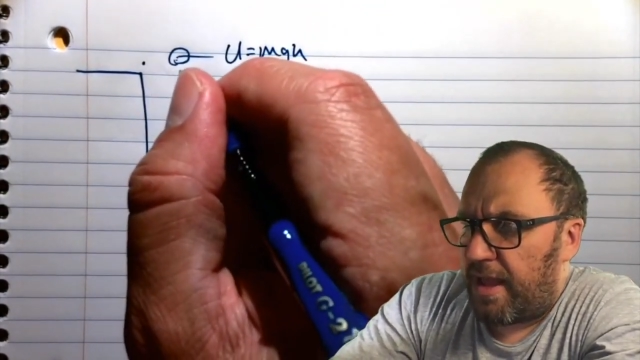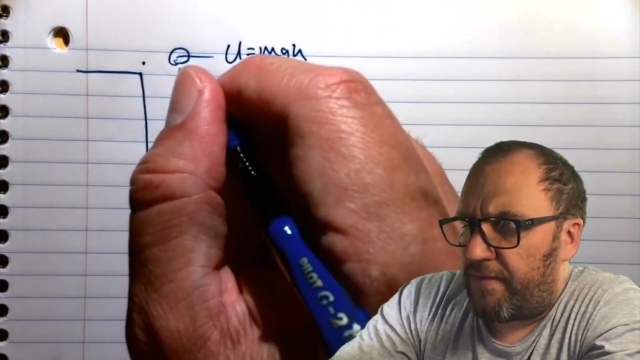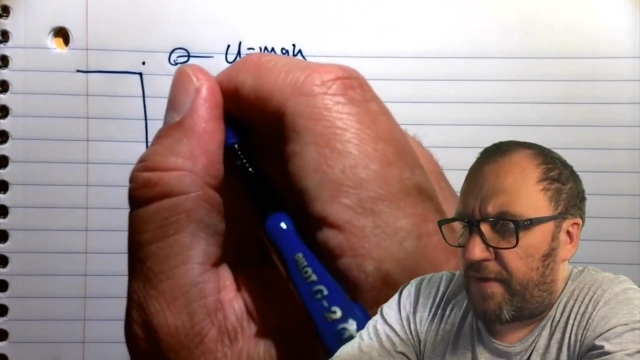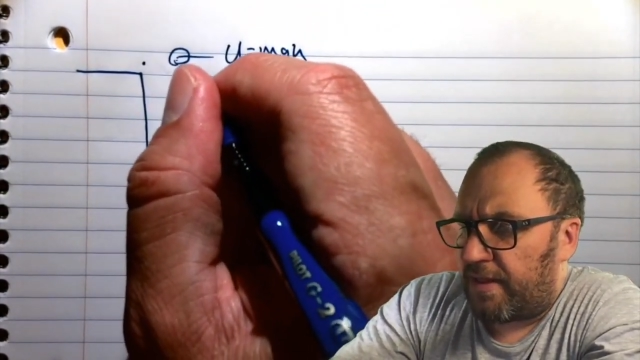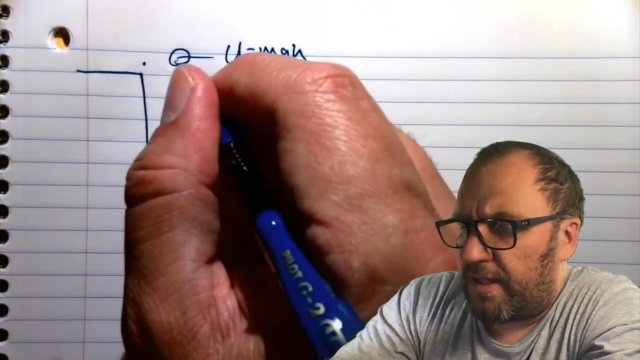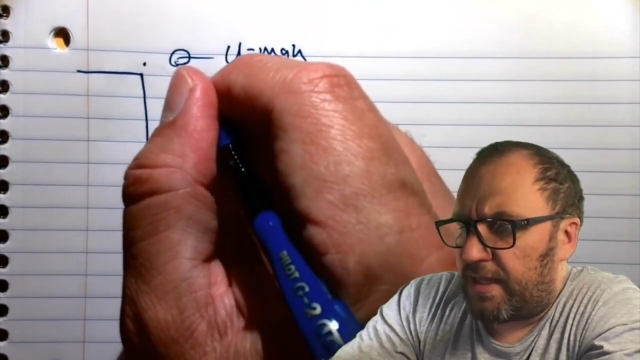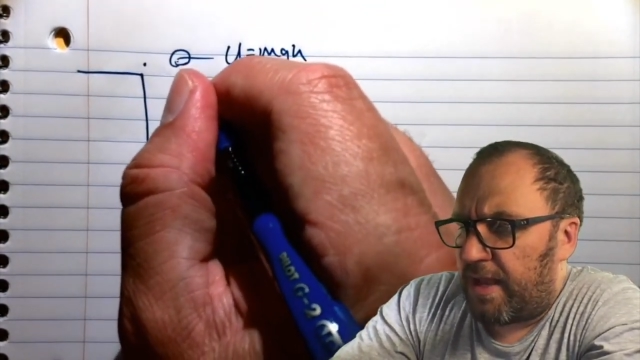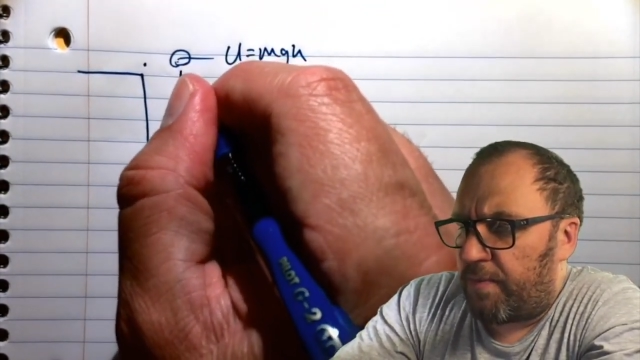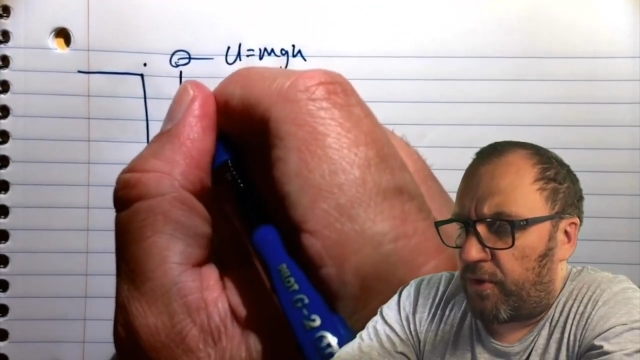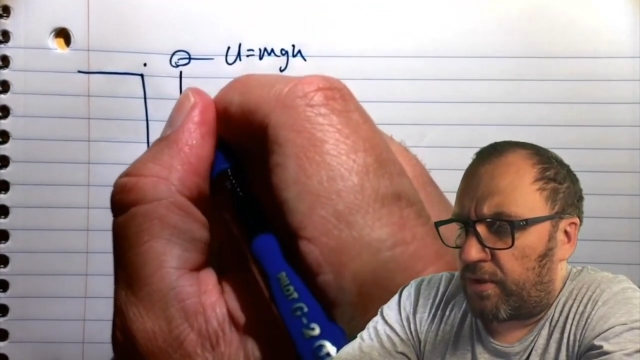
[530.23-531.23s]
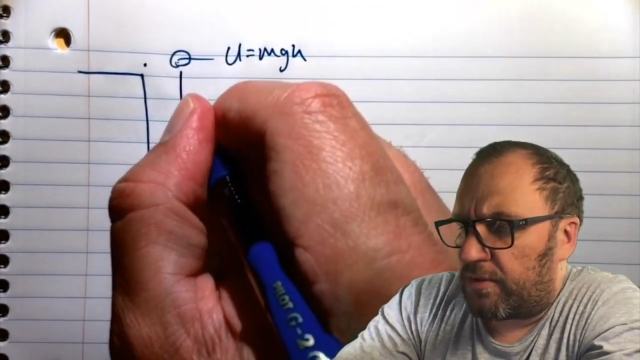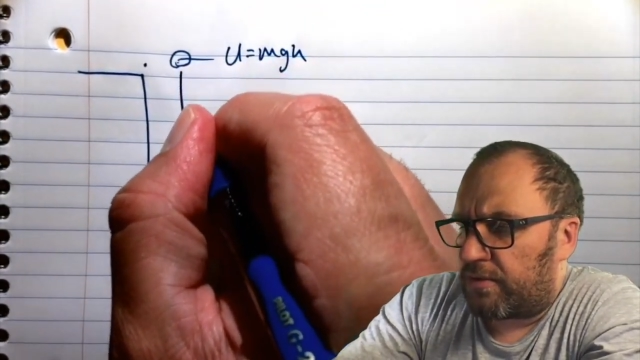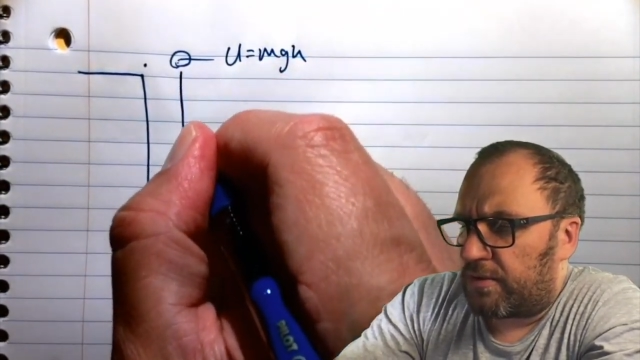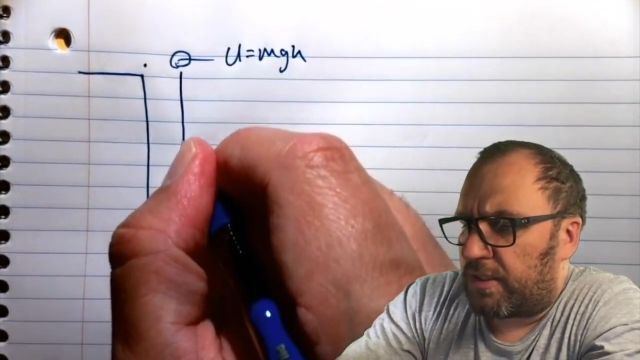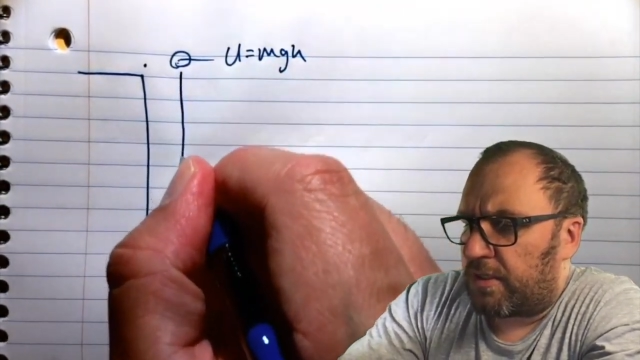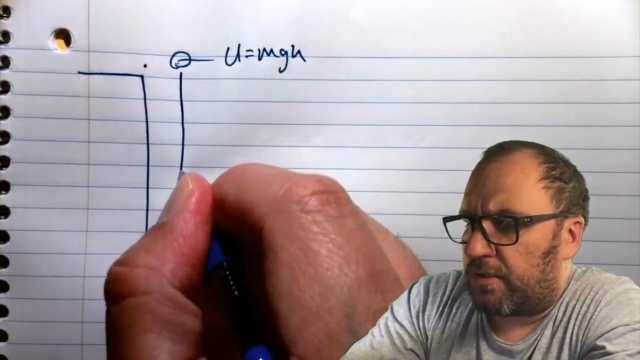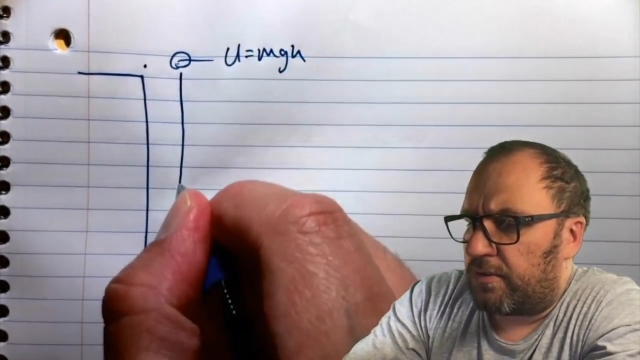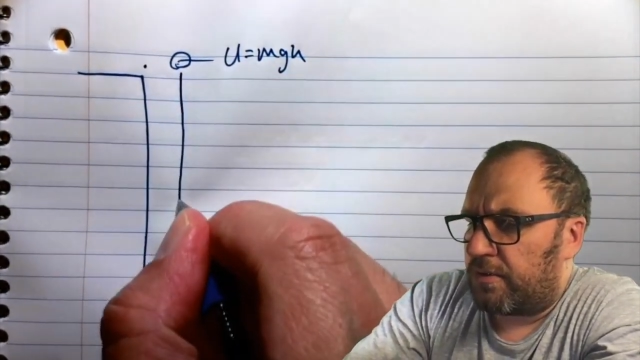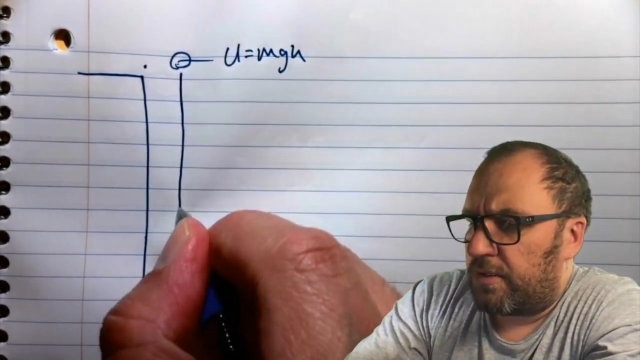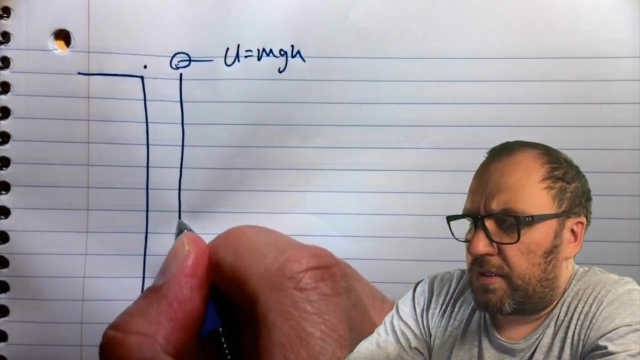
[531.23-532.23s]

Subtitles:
If I let that particle go,